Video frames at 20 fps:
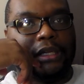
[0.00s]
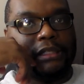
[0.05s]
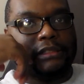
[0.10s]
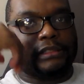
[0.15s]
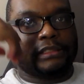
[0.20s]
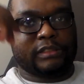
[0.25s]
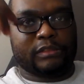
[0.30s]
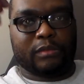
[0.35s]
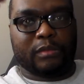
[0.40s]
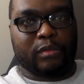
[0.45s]

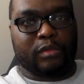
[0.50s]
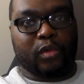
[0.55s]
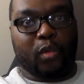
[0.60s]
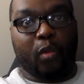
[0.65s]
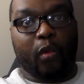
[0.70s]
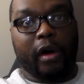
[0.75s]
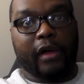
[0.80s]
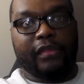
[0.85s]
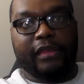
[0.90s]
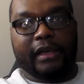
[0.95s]
it's just the
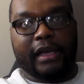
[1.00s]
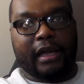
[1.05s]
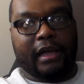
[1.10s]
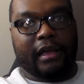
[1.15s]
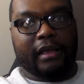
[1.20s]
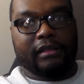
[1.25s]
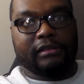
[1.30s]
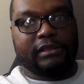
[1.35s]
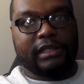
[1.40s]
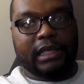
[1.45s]
one thing I
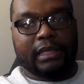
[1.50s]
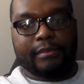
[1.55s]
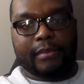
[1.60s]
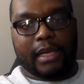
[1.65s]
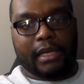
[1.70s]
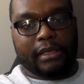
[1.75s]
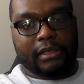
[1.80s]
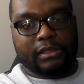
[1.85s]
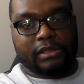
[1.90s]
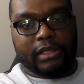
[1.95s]
can say
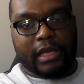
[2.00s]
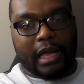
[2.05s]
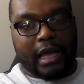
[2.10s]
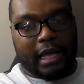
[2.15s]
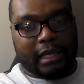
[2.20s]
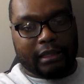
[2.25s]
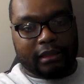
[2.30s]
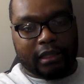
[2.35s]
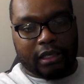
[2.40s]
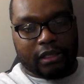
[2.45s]
about this.
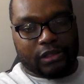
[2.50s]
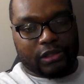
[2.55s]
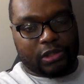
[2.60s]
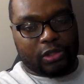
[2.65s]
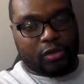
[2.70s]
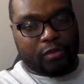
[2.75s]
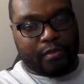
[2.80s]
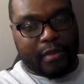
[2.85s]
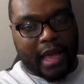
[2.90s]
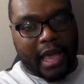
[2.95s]
I think
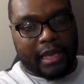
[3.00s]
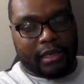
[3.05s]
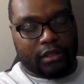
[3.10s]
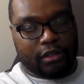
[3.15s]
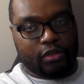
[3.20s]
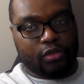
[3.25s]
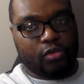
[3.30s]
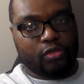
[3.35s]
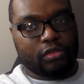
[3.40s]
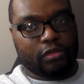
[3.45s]
Joe
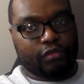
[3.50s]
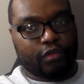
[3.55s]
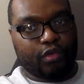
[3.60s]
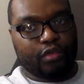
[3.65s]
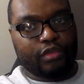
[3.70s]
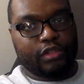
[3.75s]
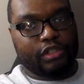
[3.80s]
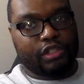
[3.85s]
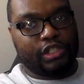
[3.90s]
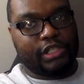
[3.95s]
Maddon used
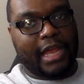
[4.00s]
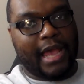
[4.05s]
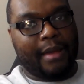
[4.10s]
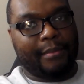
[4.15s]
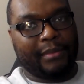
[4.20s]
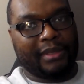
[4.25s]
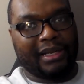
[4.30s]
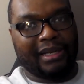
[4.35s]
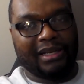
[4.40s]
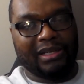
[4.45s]
Aroldis
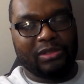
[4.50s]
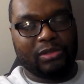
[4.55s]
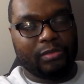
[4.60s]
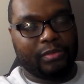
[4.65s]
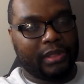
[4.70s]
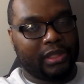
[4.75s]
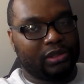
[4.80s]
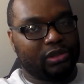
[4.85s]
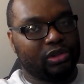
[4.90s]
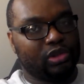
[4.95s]
Chapman a little
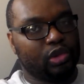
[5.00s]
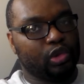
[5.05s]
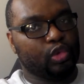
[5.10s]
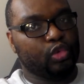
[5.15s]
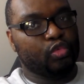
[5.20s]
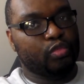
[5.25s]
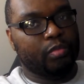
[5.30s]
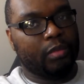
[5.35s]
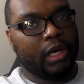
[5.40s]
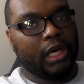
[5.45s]
bit
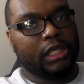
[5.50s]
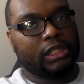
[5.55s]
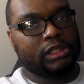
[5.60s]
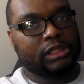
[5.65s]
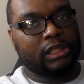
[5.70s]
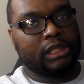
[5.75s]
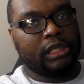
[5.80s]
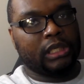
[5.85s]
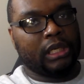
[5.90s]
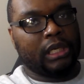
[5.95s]
too
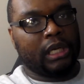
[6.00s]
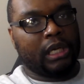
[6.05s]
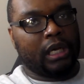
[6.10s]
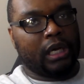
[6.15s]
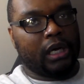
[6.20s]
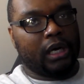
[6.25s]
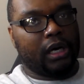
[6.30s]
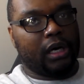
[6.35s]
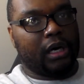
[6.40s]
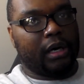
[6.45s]
much.
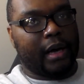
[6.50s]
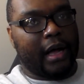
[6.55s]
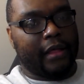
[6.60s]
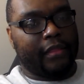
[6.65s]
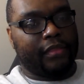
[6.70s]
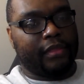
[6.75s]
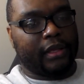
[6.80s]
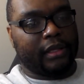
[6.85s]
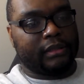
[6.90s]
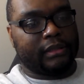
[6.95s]

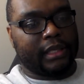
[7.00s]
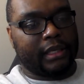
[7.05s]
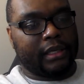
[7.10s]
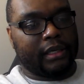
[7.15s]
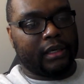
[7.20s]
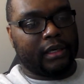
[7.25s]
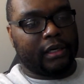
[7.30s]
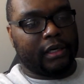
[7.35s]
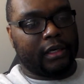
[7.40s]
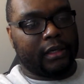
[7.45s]
I think that